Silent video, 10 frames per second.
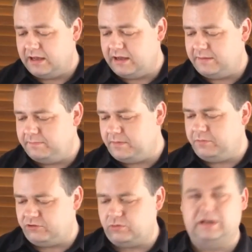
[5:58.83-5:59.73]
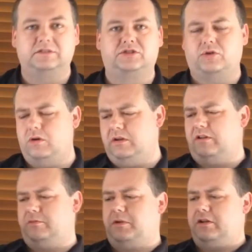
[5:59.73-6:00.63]
I'm not sure how strong it
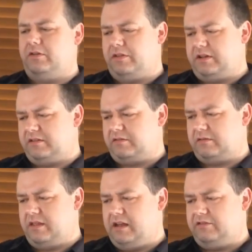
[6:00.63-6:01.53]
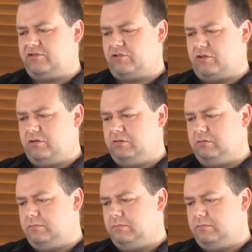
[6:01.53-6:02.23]
is, but I don't think it's that strong.